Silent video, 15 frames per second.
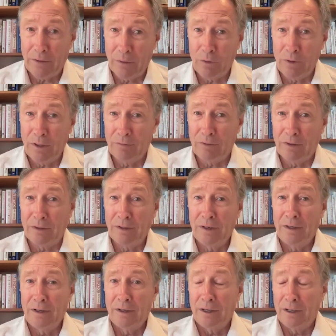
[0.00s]
They would never
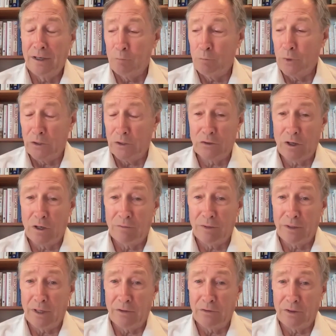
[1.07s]
uh, breach
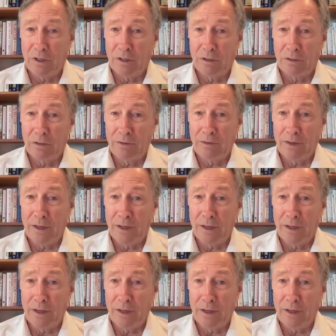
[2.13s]
confidentiality.